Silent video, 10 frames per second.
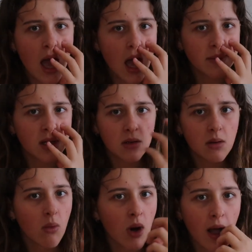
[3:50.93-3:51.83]
I mean,
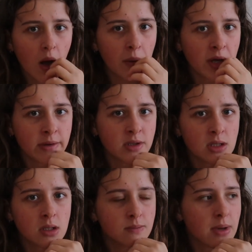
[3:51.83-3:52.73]
why are we
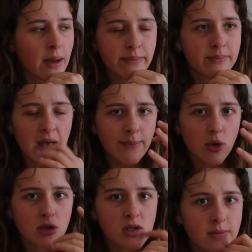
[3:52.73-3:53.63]
using
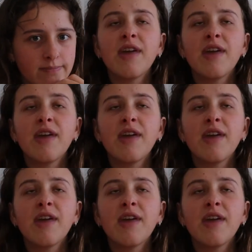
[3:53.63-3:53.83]
tampons?